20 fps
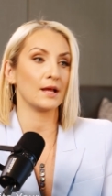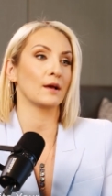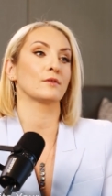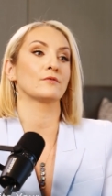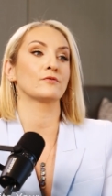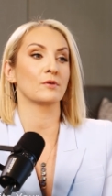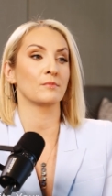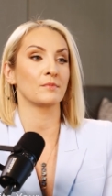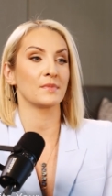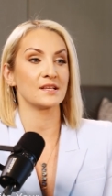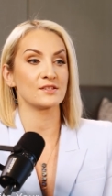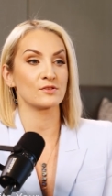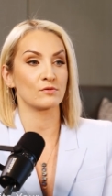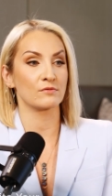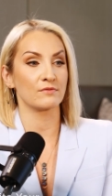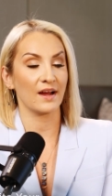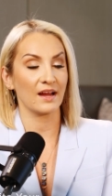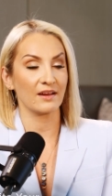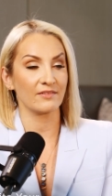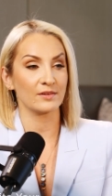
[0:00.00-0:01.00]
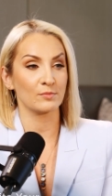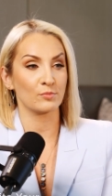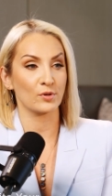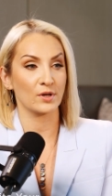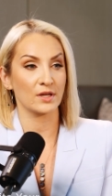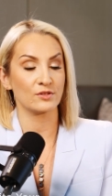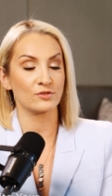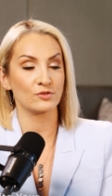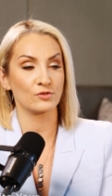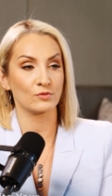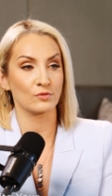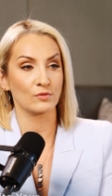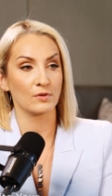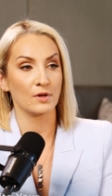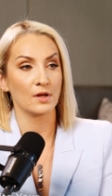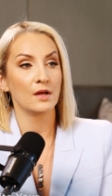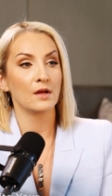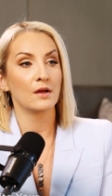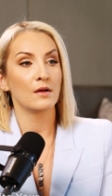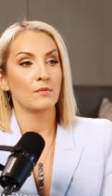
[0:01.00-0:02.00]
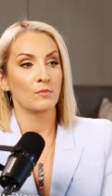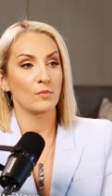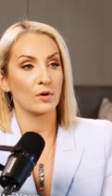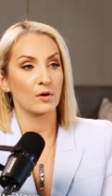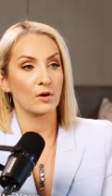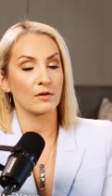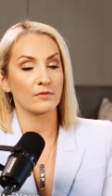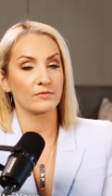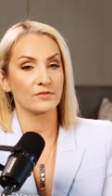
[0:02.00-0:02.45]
from my survival brain to more of this